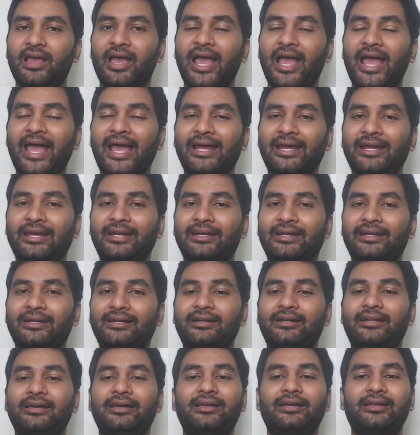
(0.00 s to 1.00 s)

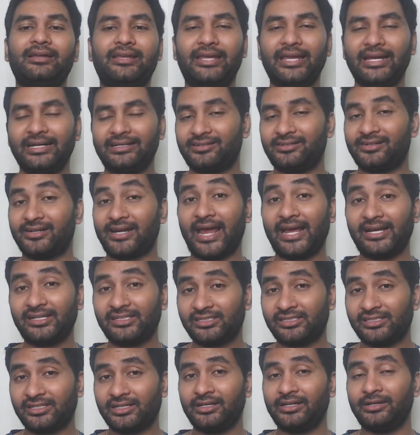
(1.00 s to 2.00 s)
and get
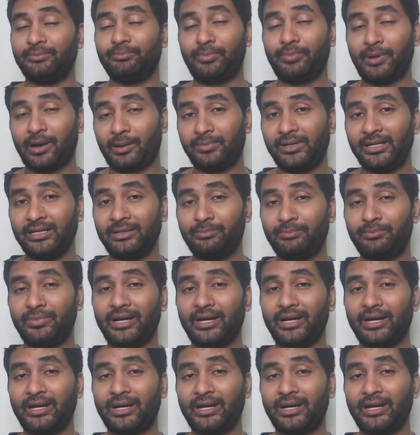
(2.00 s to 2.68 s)
traction in public.